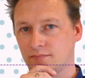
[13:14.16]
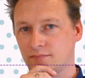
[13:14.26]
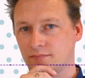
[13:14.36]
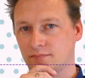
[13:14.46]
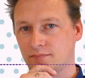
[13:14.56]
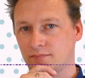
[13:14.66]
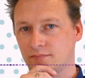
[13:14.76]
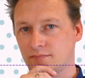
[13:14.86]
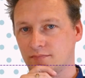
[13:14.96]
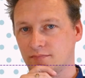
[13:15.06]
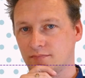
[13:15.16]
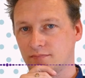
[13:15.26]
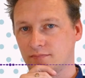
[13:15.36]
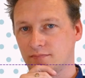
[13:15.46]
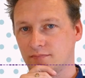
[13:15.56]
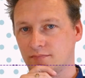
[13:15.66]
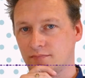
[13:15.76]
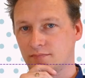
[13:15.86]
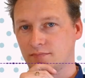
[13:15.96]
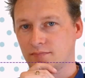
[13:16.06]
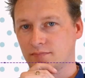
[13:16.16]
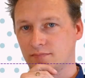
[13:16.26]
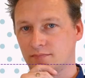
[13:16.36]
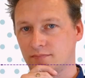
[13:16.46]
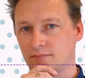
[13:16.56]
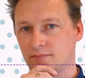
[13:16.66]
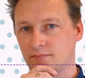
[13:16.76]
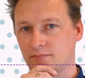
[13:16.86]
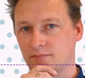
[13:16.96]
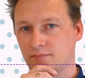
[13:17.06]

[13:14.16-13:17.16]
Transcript: they'd feel that no time had passed.